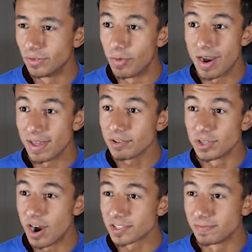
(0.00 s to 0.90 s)
Wow, that was
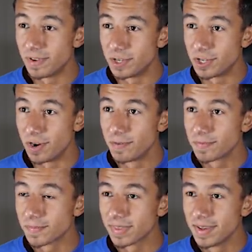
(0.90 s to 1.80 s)
an awesome finisher.
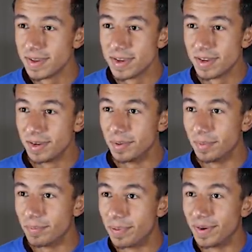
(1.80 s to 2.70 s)

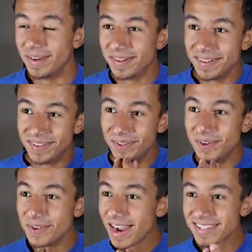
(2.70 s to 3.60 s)
But,
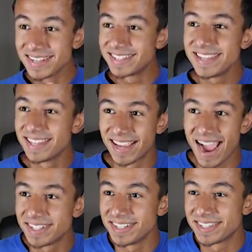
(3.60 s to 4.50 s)
dude, you guys can see the
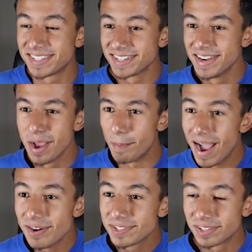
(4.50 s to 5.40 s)
gadgets.
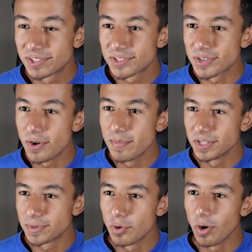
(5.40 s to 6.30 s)
Miles looks so
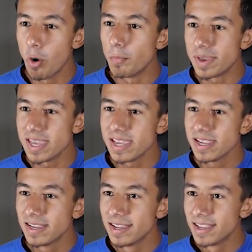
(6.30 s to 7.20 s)
much more OP
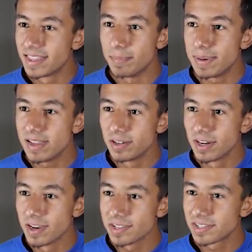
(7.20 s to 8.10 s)
than Peter
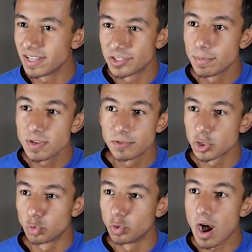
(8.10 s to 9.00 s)
does in terms of
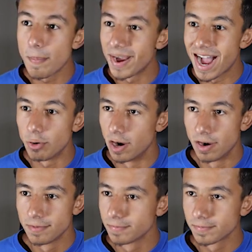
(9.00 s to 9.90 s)
just raw power.
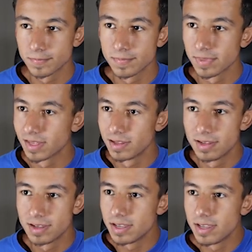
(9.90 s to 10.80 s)

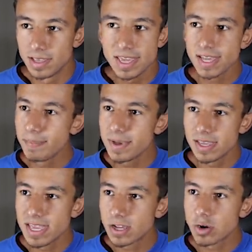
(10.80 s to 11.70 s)
He can be
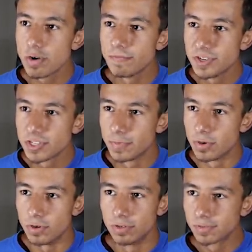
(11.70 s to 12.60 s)
he can go
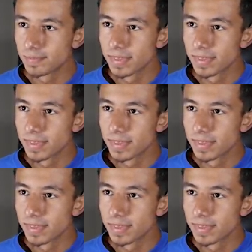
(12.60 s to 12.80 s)
invisible.